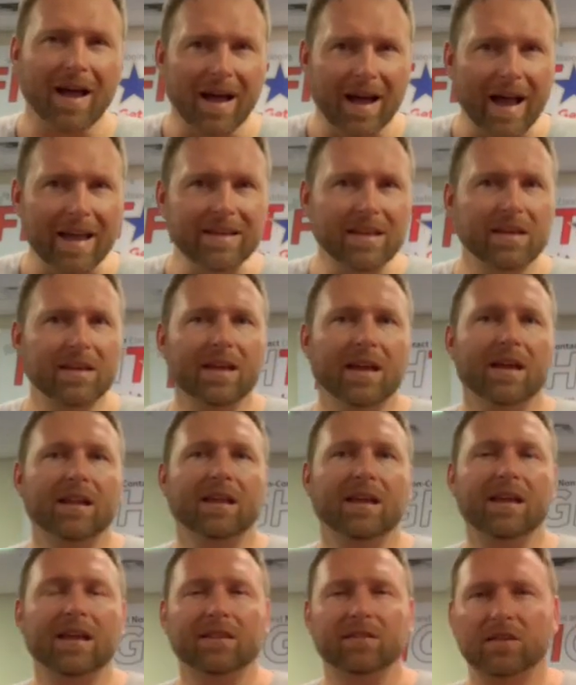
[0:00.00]
I can get
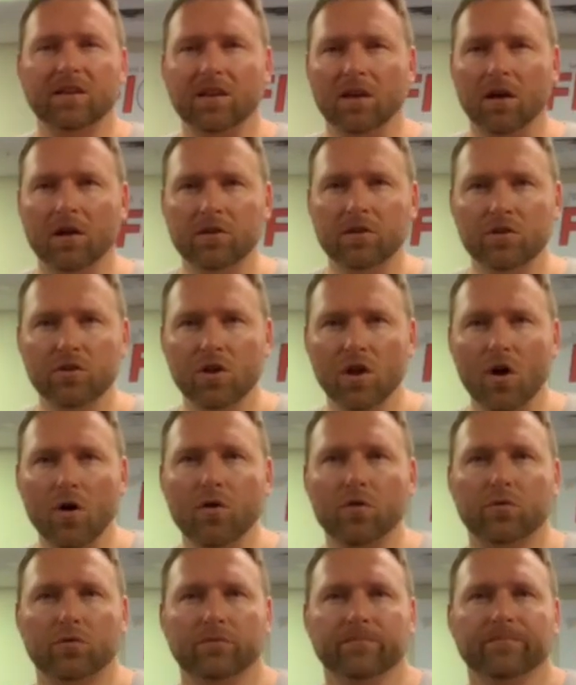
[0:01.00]
hit, the
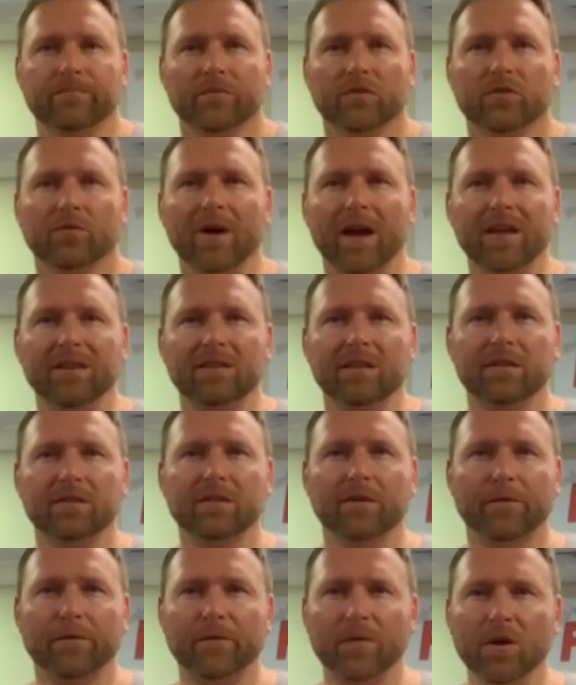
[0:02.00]
unknown, right?
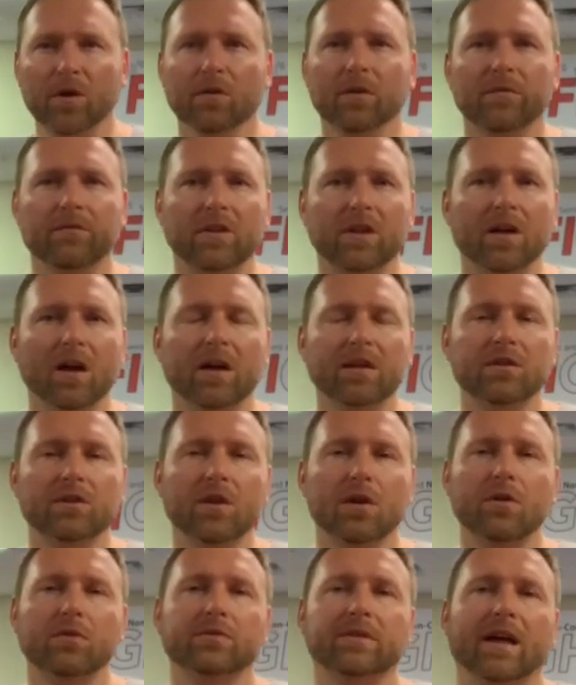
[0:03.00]
The fear of the
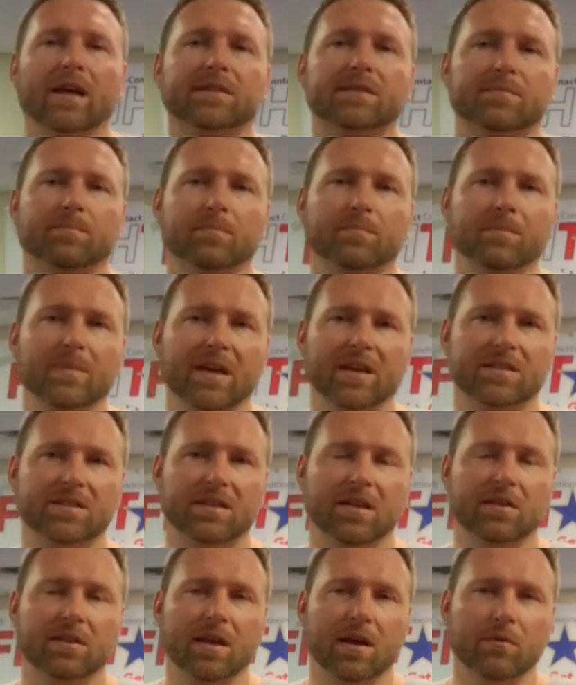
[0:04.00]
unknown that's mixed
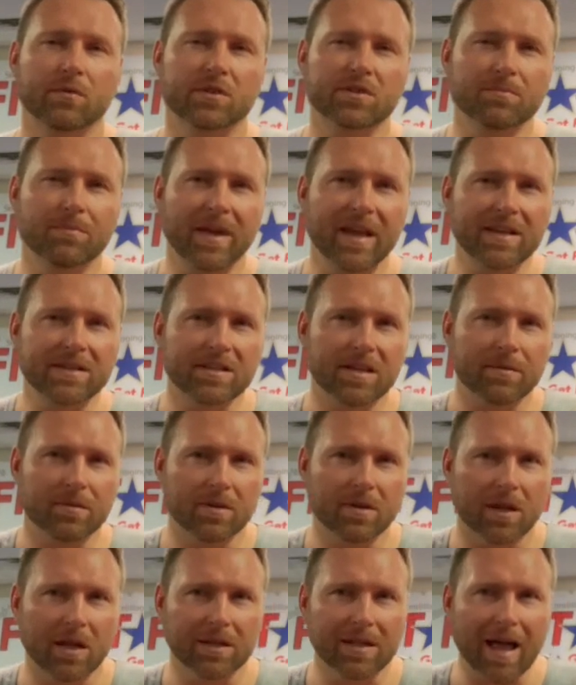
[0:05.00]
in there, which makes it
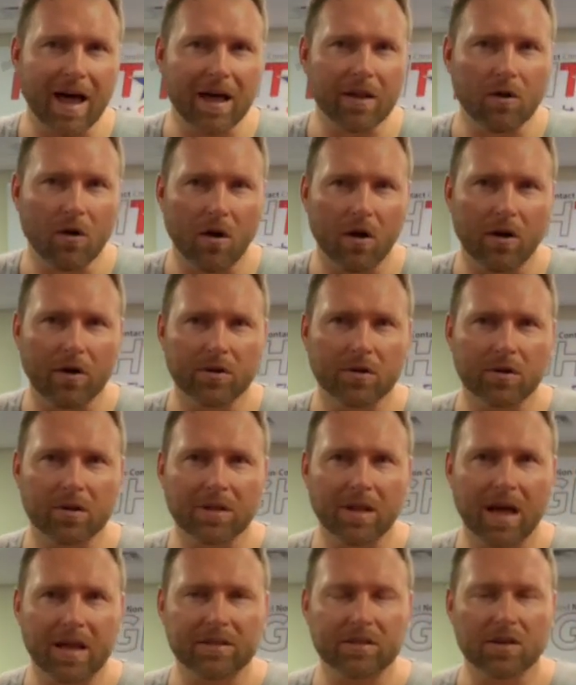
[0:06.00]
a lot harder, a
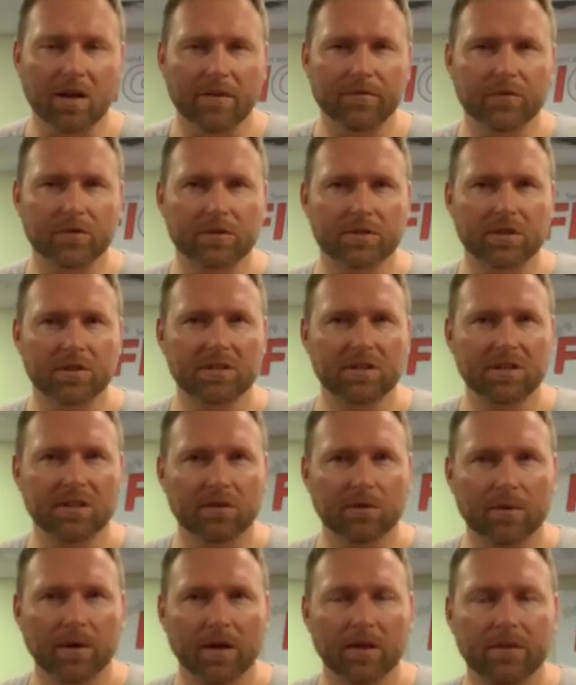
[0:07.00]
lot tougher to
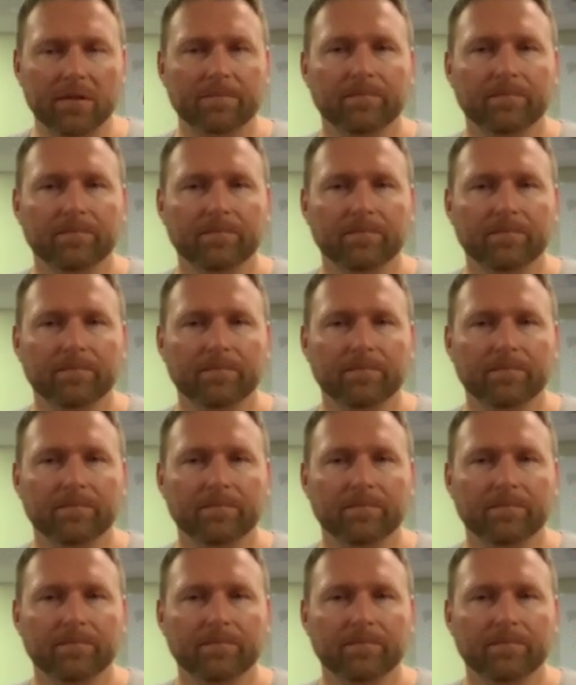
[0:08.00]
deal with.